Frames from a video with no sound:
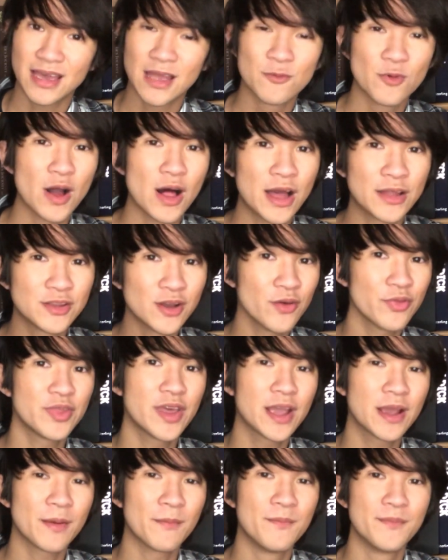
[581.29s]
And while I don't
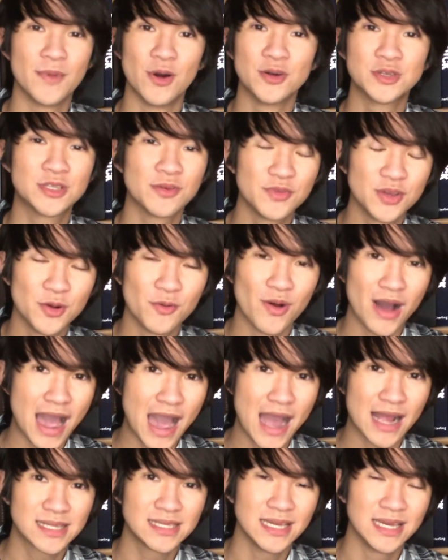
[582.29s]
think most of you will
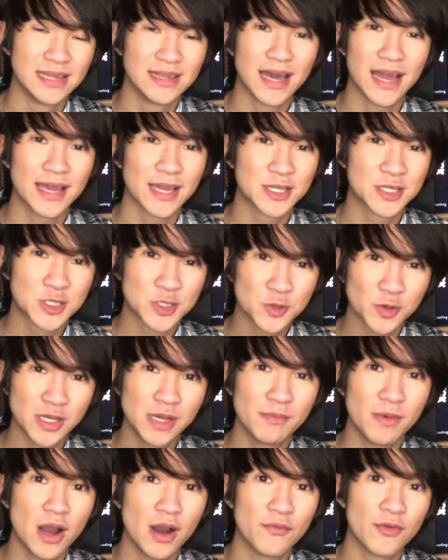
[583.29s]
act in that
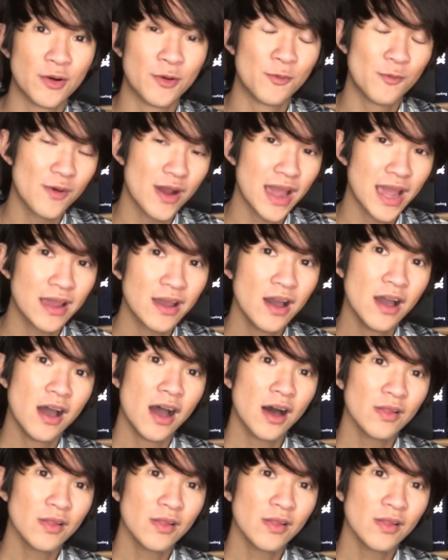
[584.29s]
extreme of a way,